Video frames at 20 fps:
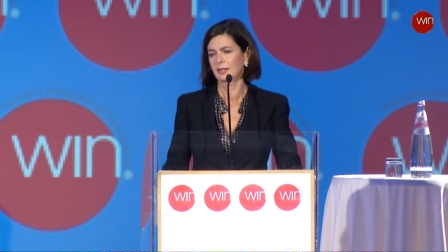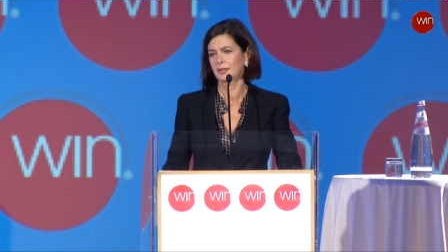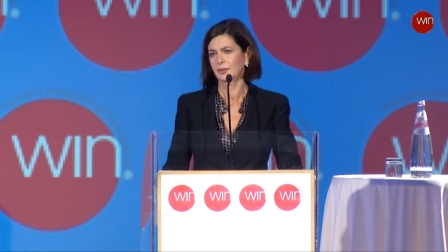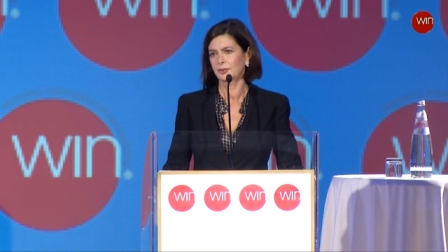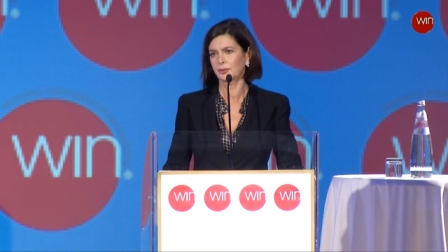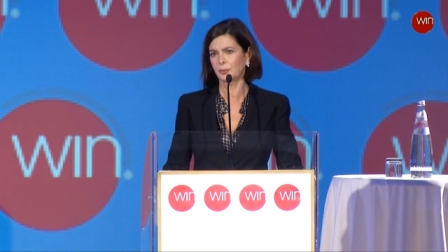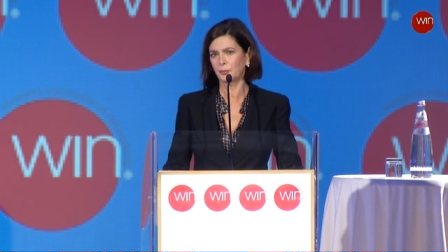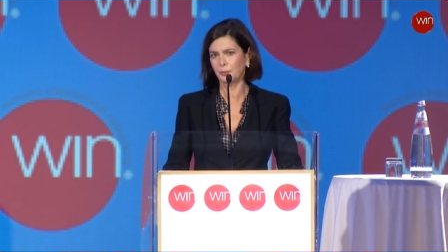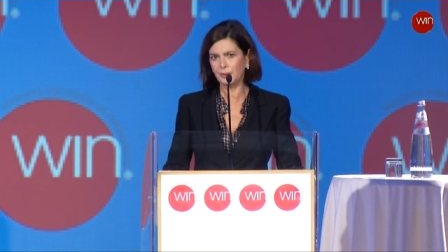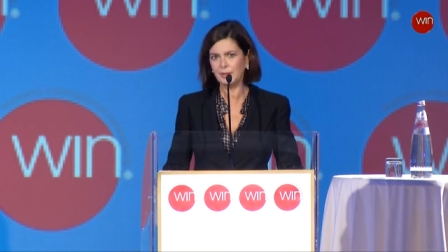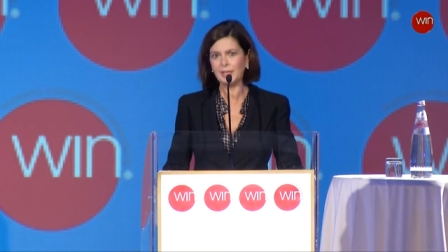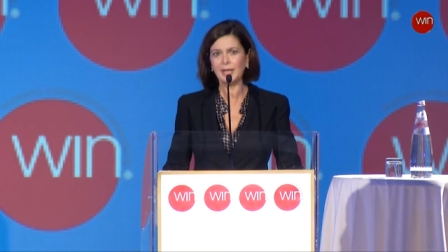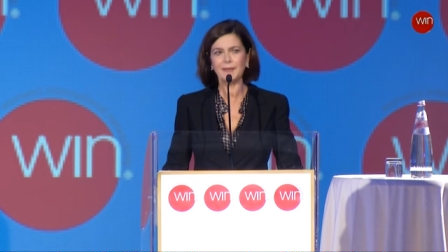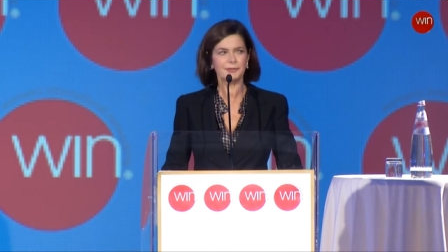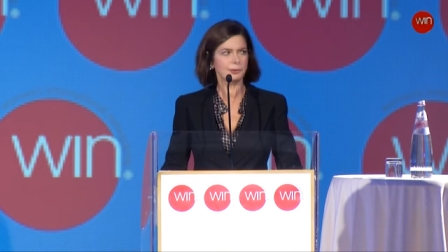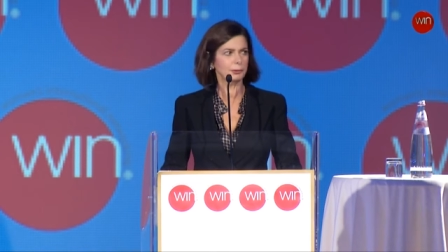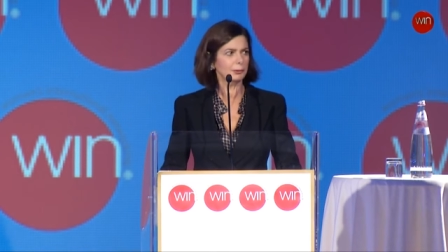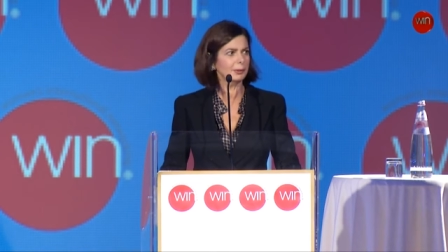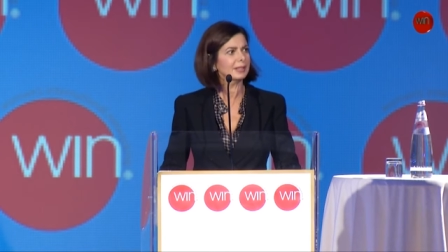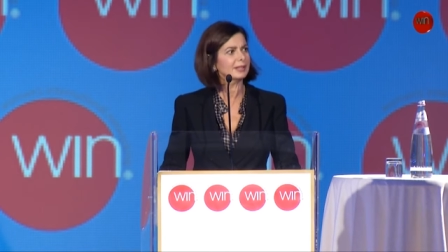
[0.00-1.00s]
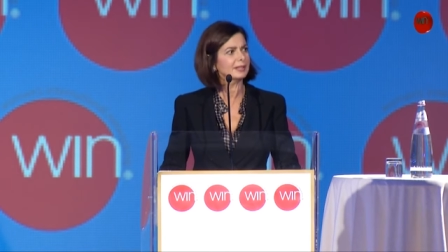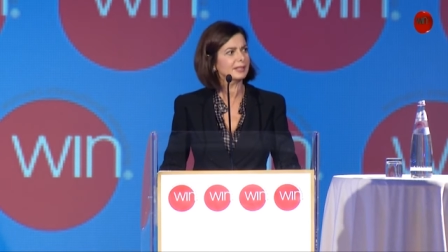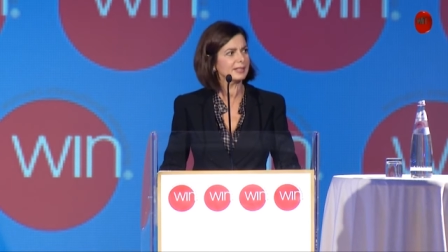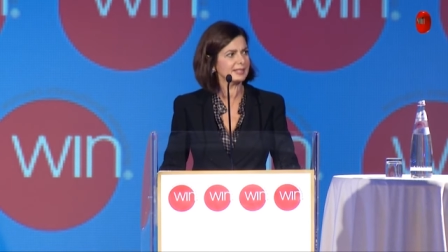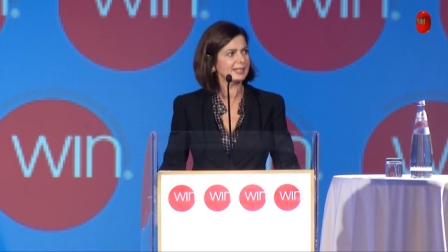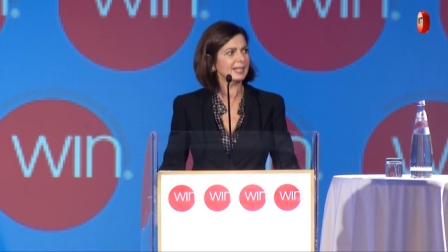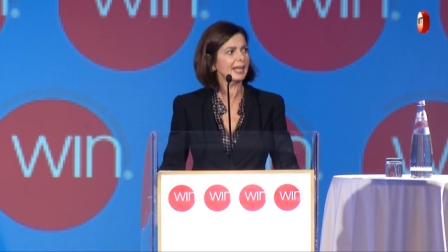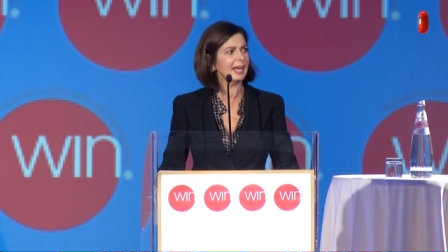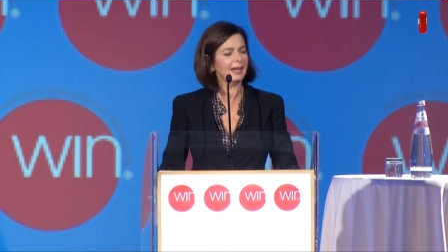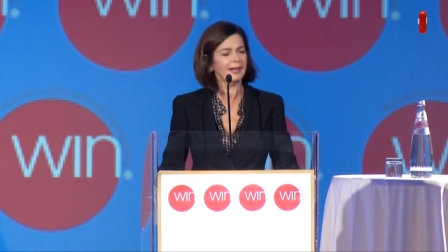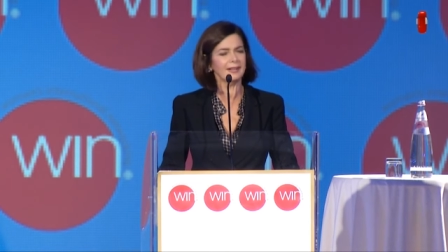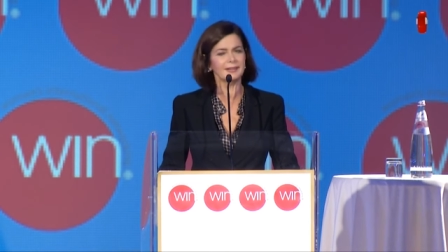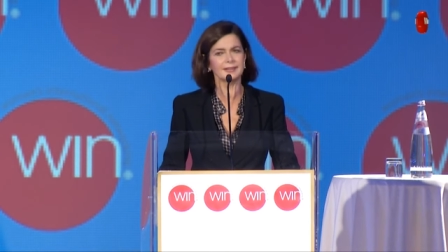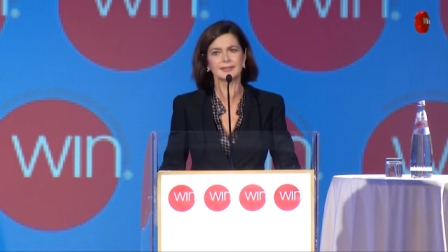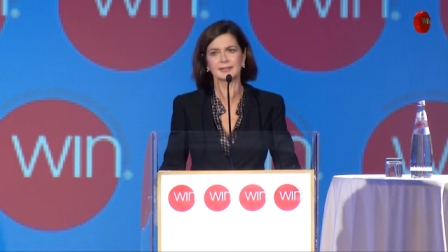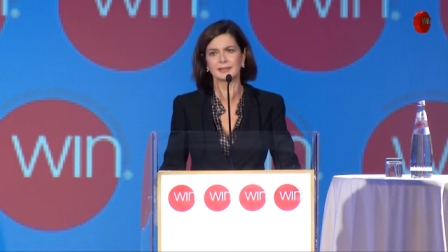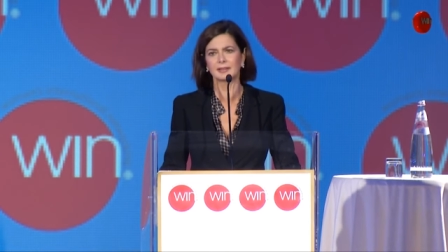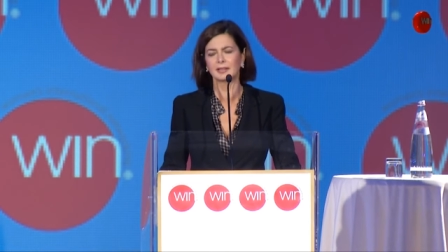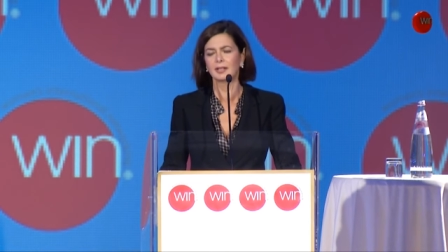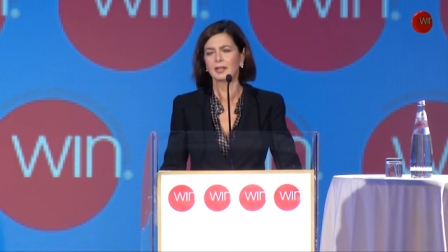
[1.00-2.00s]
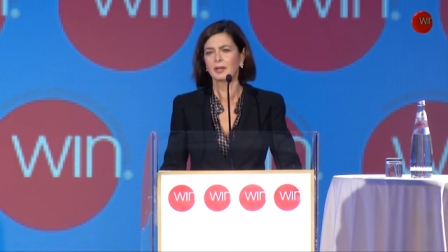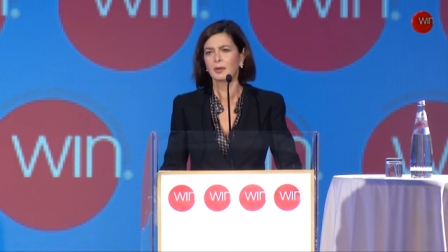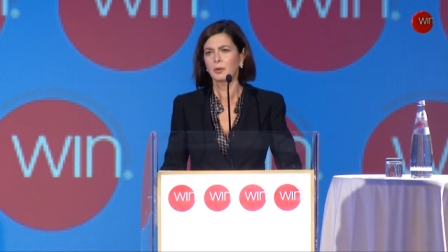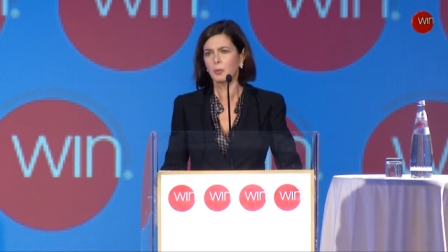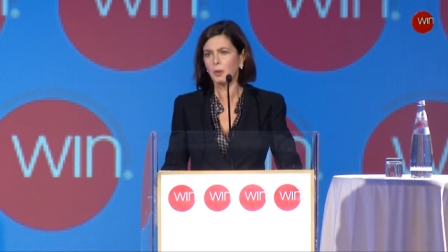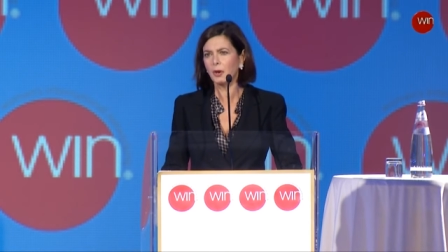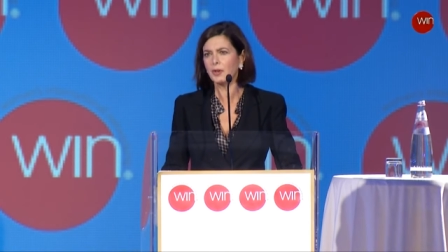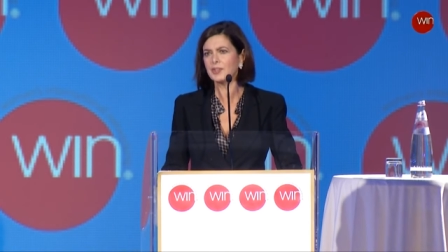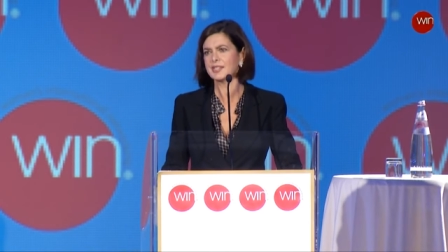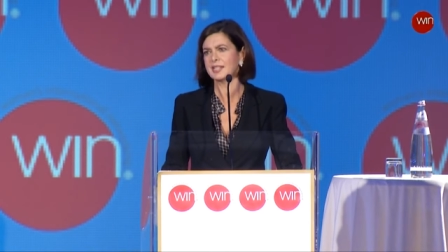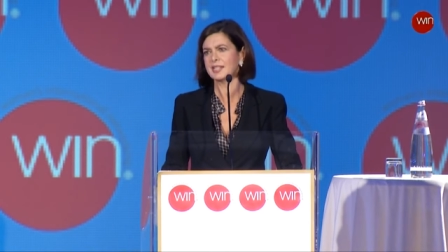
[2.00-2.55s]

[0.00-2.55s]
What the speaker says: So we have to understand what's